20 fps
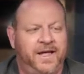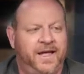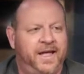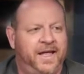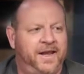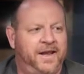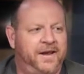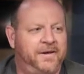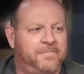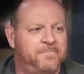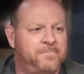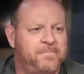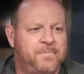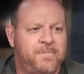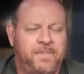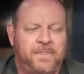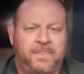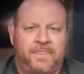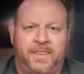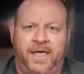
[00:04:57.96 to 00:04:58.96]
and
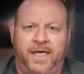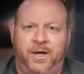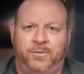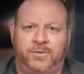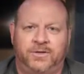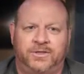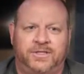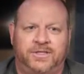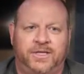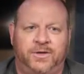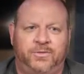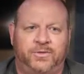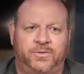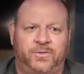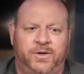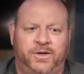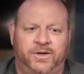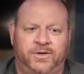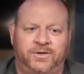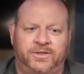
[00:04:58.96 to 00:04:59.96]
it was
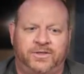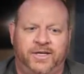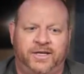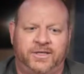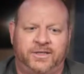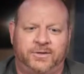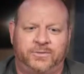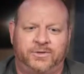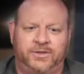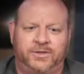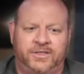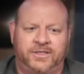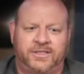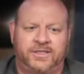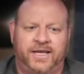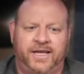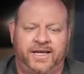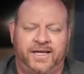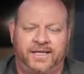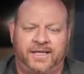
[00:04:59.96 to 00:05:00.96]
one of those things. It was just
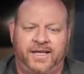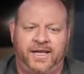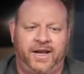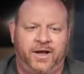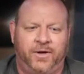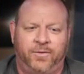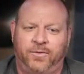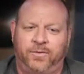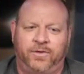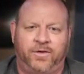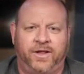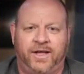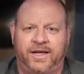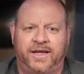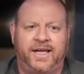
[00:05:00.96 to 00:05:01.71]
like, we were like